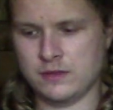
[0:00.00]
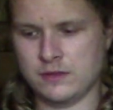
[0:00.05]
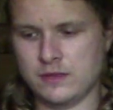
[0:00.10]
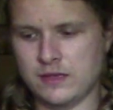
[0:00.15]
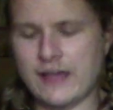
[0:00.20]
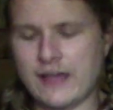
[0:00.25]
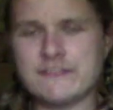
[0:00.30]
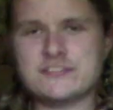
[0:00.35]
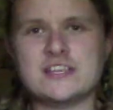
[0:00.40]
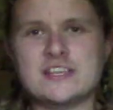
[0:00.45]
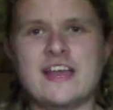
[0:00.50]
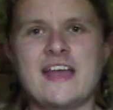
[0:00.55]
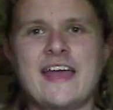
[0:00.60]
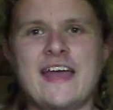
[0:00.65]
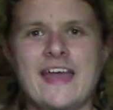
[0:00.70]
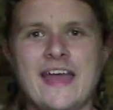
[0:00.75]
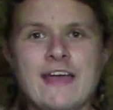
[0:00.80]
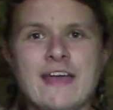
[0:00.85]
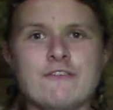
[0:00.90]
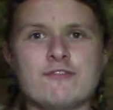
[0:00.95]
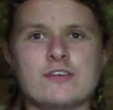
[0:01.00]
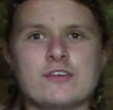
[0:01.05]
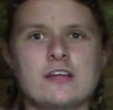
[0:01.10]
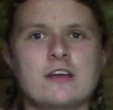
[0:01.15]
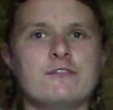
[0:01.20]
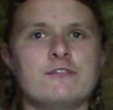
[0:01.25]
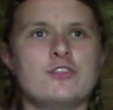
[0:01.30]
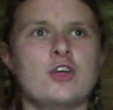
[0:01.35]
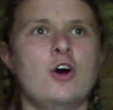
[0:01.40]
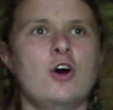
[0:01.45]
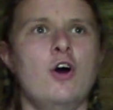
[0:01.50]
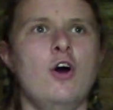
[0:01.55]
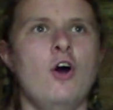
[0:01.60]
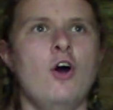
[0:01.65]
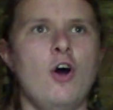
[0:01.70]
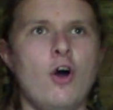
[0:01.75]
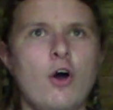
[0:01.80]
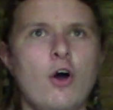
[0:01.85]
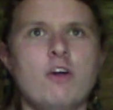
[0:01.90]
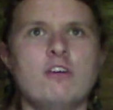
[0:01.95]
After every of the
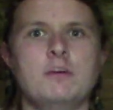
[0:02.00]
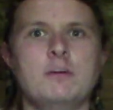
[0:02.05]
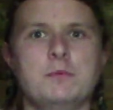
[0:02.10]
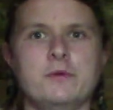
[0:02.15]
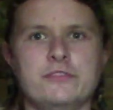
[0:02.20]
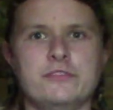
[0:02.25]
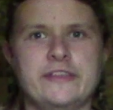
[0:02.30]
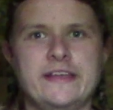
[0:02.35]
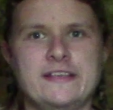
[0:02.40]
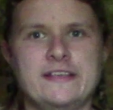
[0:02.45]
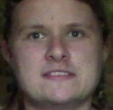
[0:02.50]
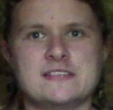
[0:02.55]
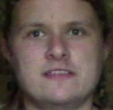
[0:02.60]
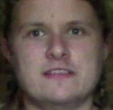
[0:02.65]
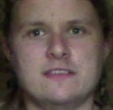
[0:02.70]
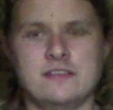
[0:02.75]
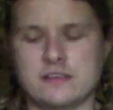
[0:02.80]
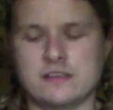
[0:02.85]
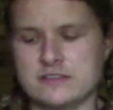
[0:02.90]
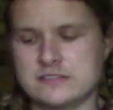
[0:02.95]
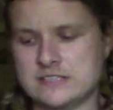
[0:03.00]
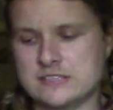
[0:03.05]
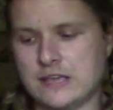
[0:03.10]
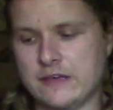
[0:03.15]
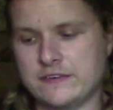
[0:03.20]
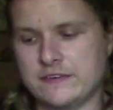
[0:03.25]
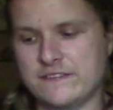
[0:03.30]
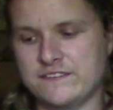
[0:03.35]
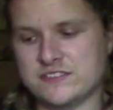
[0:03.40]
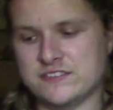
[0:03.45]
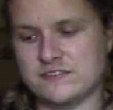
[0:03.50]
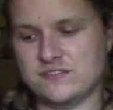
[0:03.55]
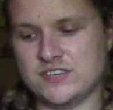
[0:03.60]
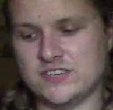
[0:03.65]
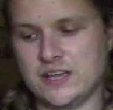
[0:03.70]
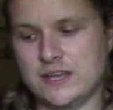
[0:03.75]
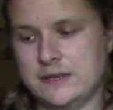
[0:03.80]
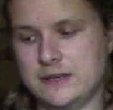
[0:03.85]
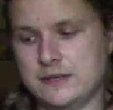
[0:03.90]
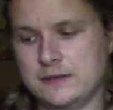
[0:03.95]
horrible things that the Conservatives have
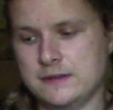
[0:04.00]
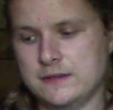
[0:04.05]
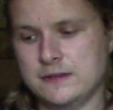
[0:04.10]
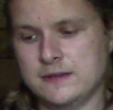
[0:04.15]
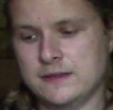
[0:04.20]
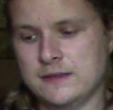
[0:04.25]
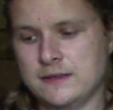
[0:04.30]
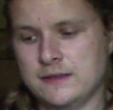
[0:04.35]
done,